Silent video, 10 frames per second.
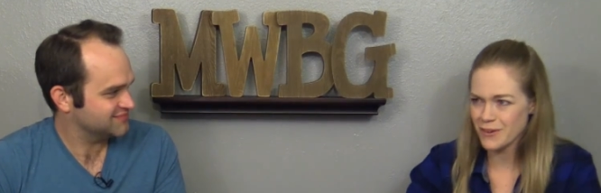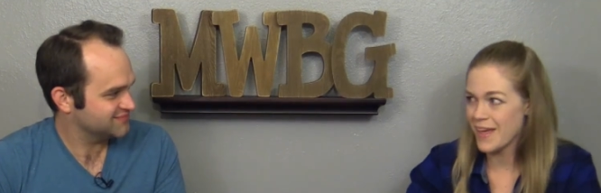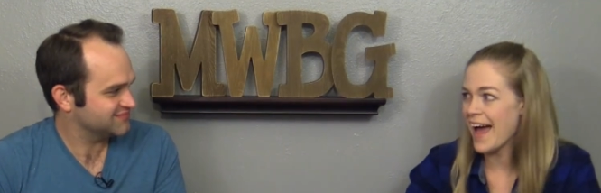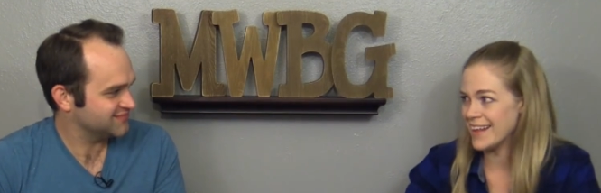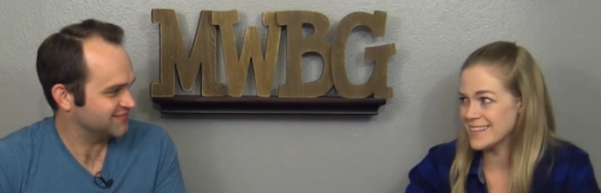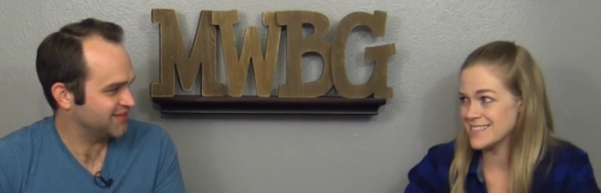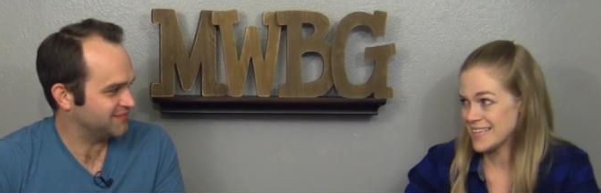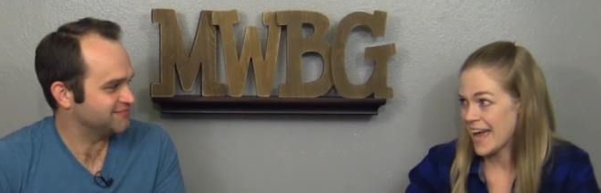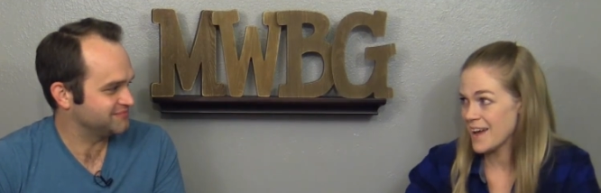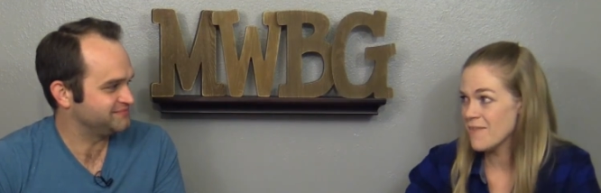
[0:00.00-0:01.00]
Speaker 1: for that in this
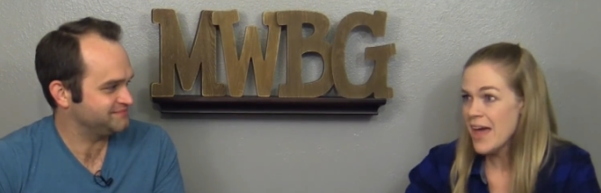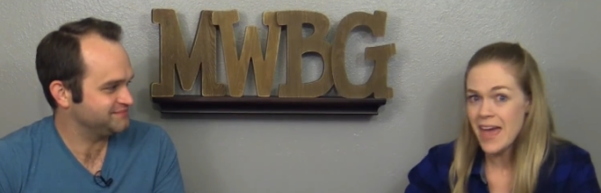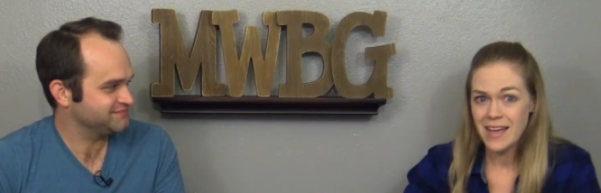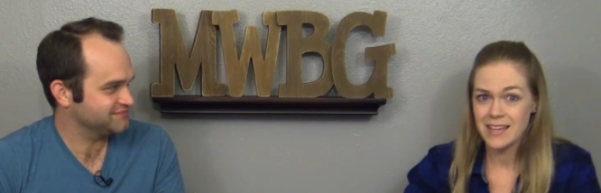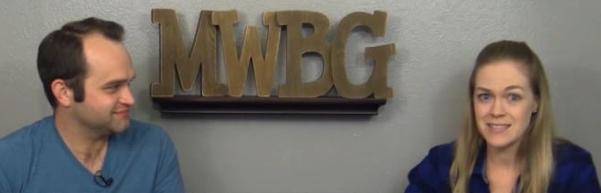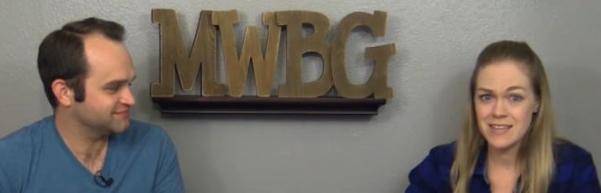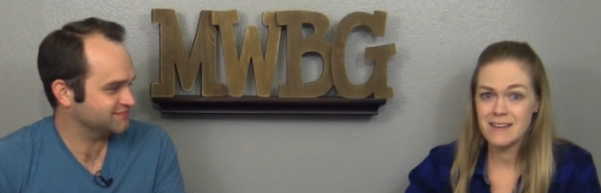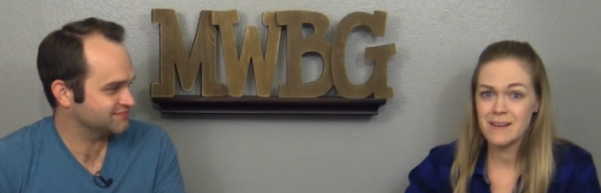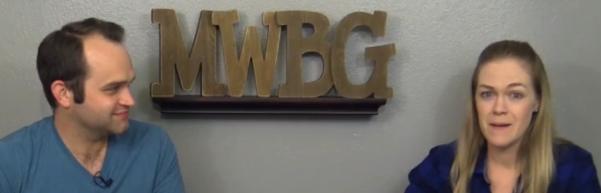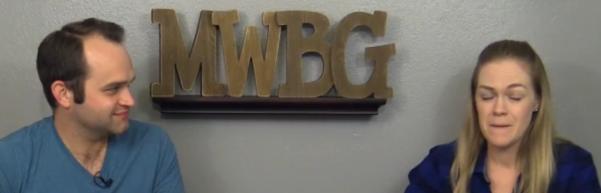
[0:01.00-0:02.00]
game because mm-hmm.
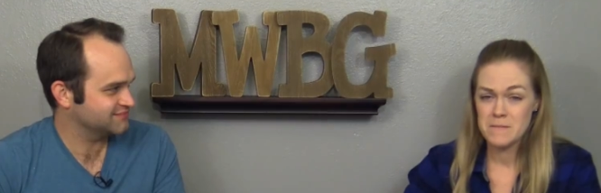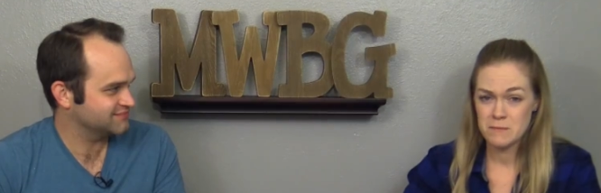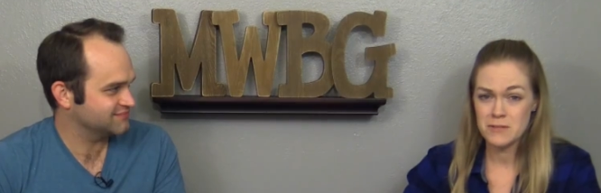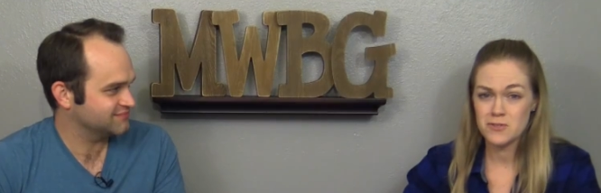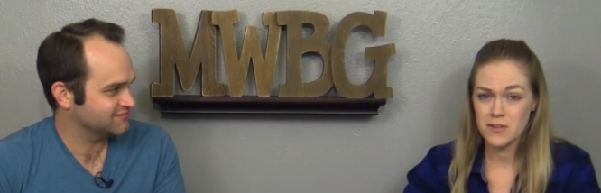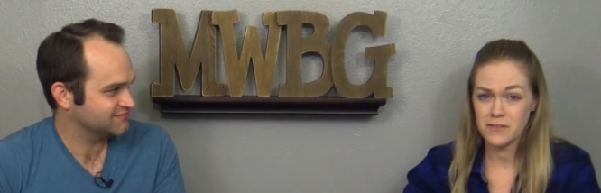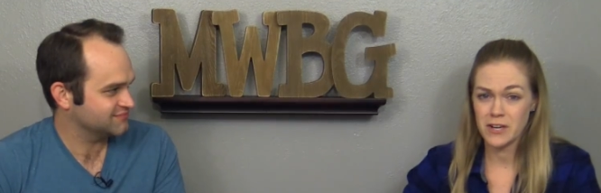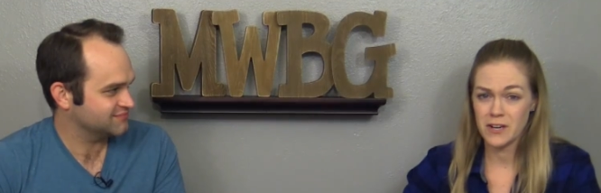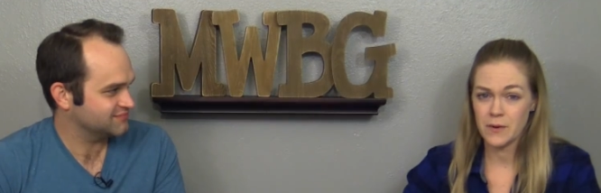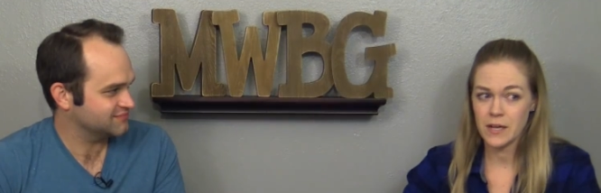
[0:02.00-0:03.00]
then Spencer's over
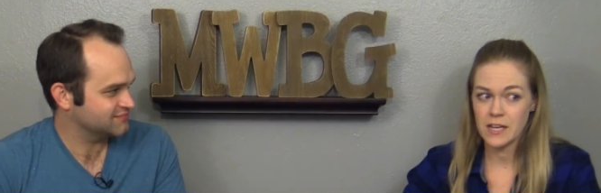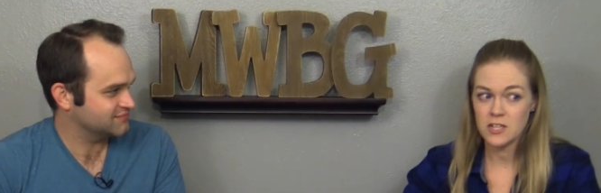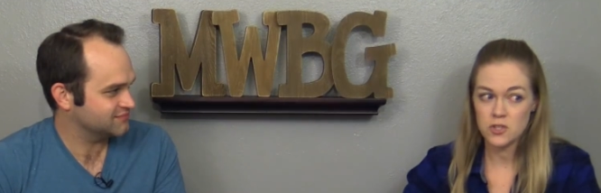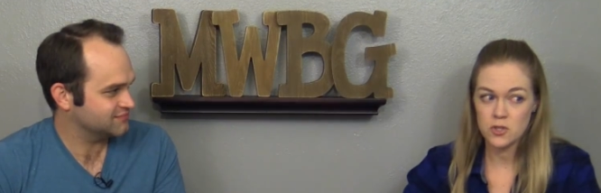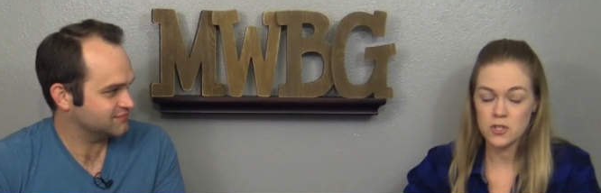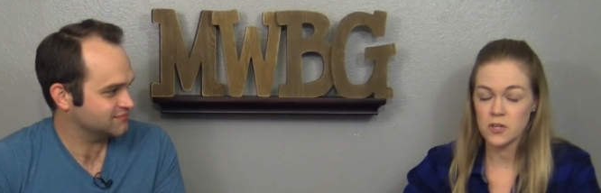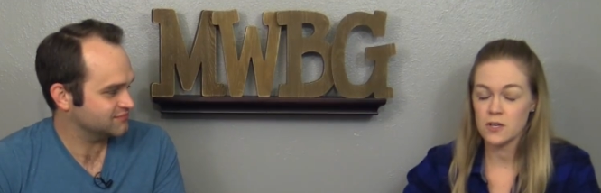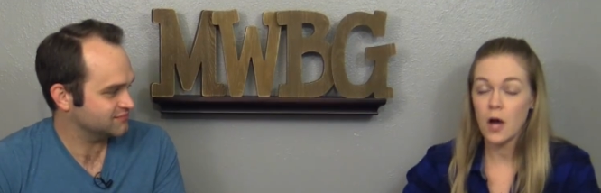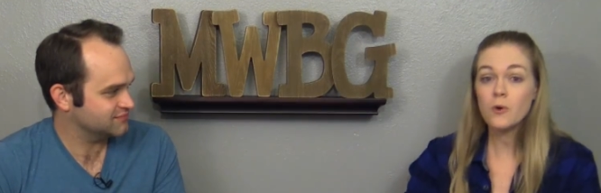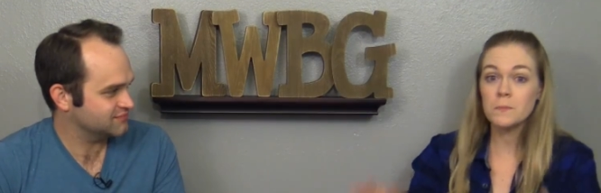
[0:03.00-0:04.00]
here going, "It's your turn."
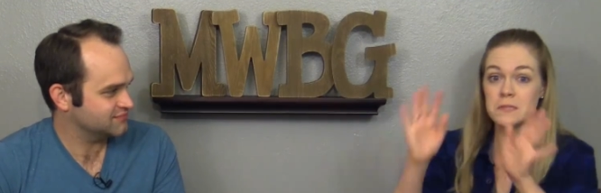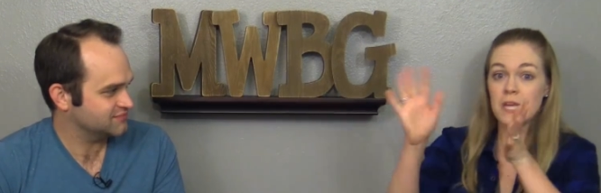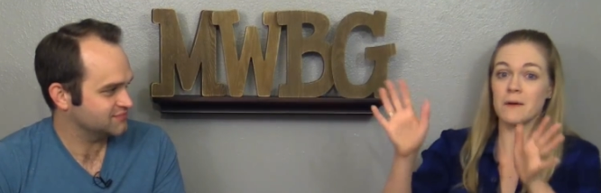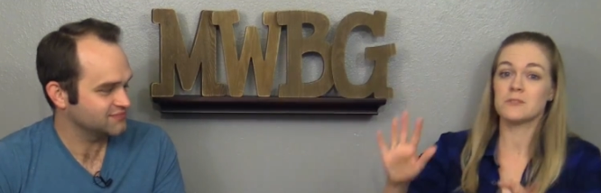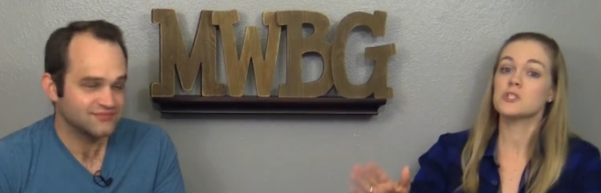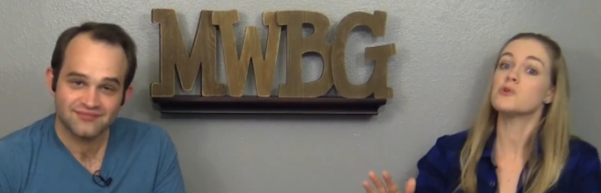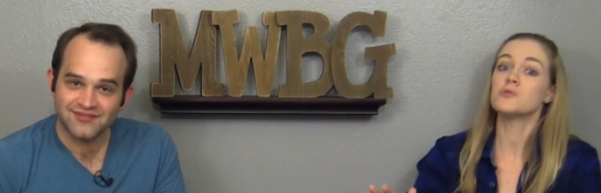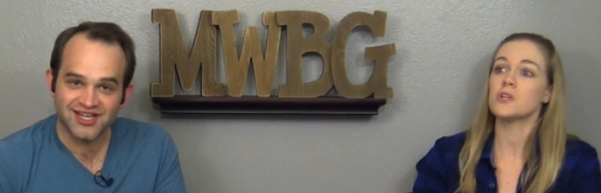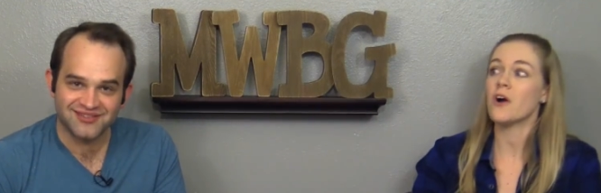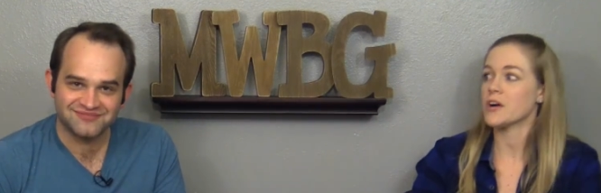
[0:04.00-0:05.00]
Oh, I'm,
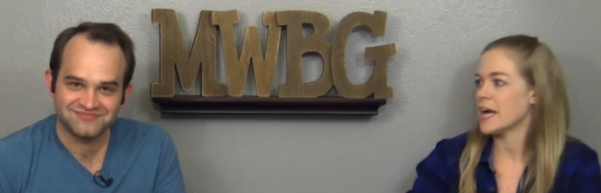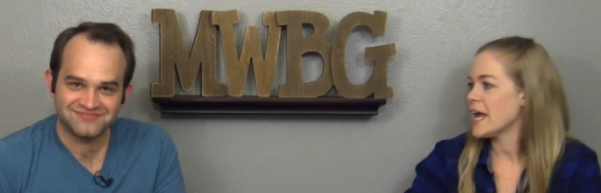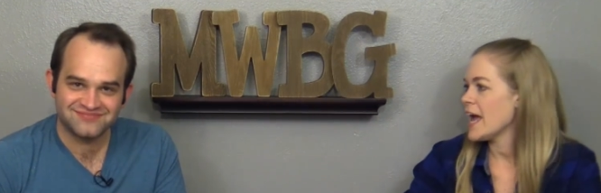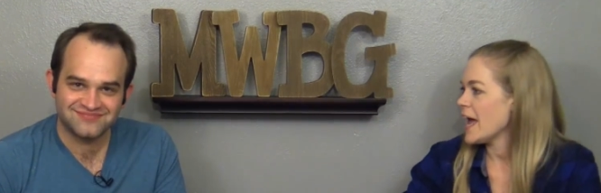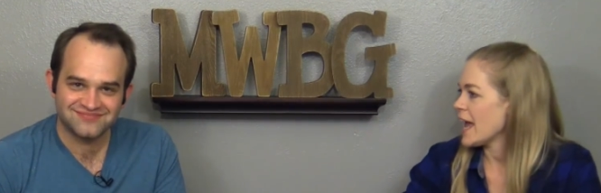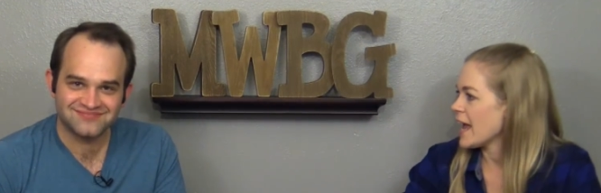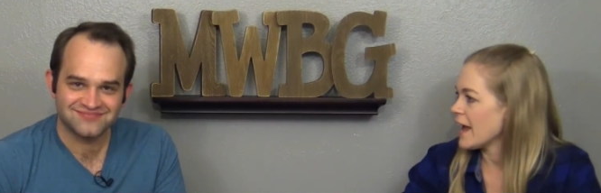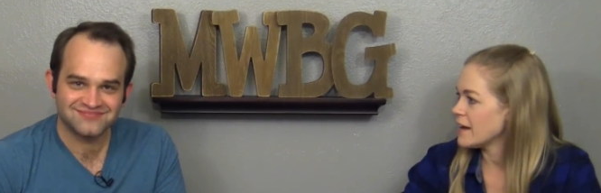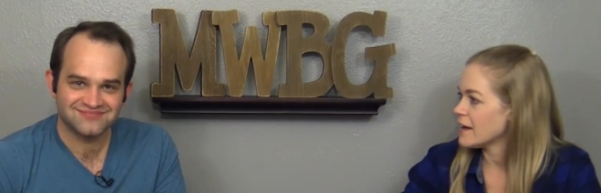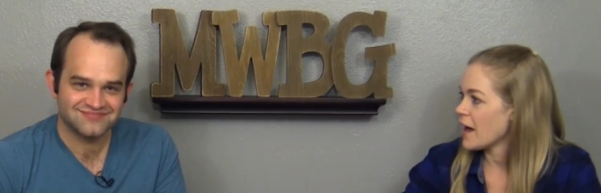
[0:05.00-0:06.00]
so sorry,
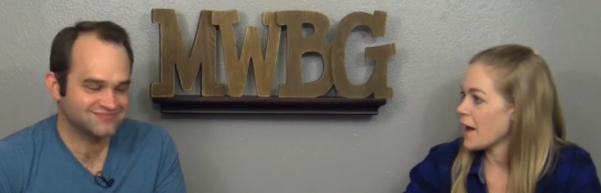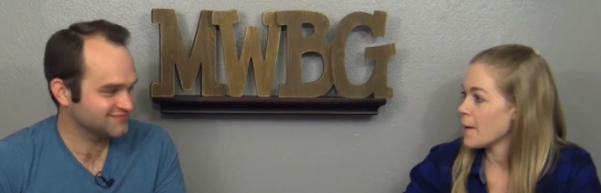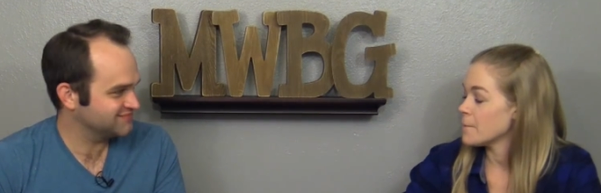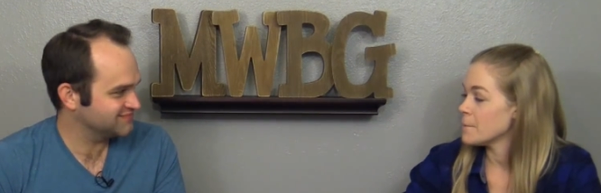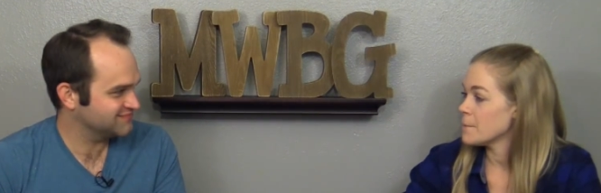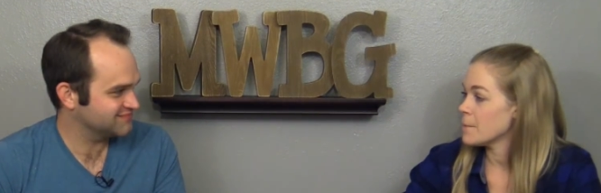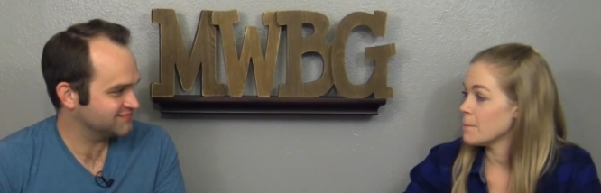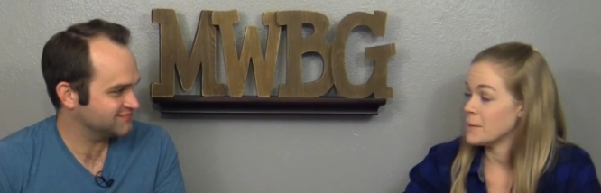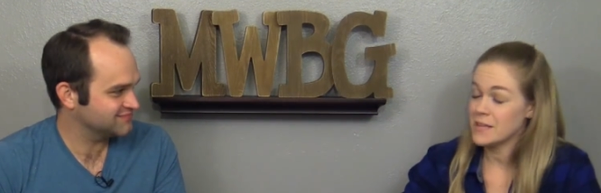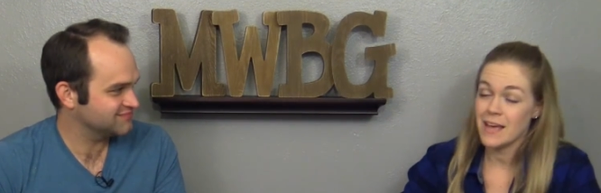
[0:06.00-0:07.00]
and um,
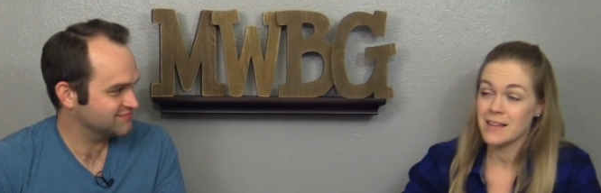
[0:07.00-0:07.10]
but